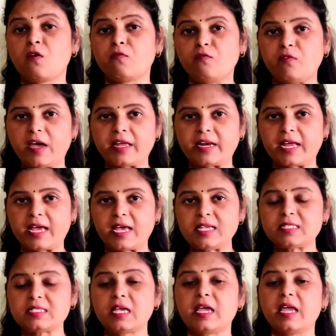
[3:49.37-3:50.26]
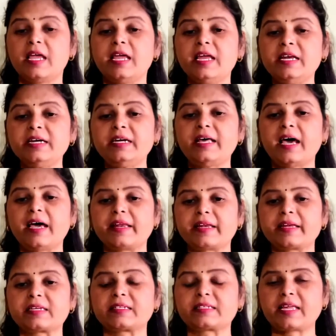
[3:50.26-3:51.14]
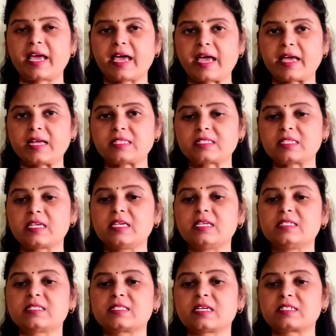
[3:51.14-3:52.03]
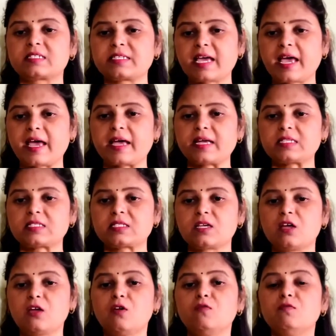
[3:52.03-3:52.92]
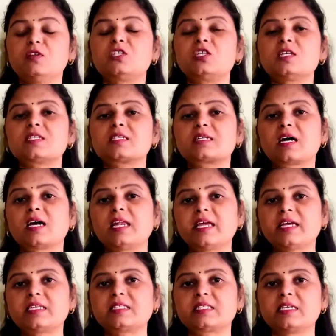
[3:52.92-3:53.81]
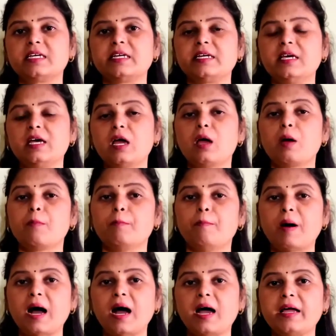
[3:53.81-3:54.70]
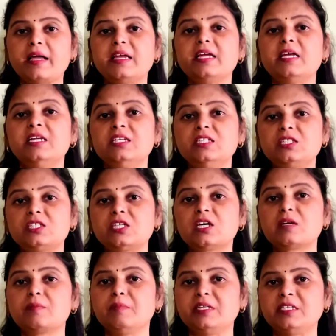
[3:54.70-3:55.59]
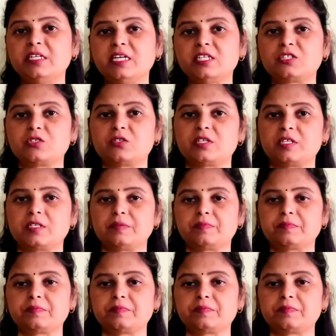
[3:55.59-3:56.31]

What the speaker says: Whereas indirect tax is the tax which is collected by intermediary.